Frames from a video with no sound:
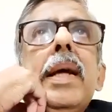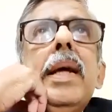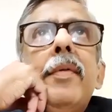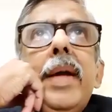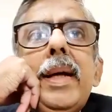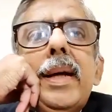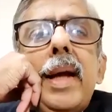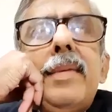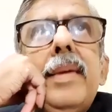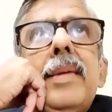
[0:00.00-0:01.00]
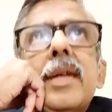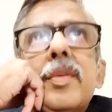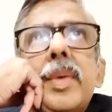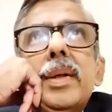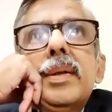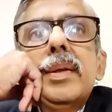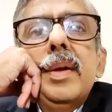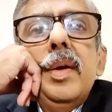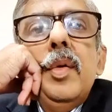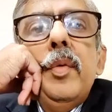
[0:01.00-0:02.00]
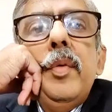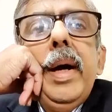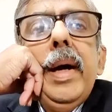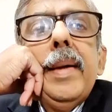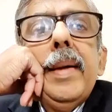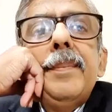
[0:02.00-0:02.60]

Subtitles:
very classic judgments, where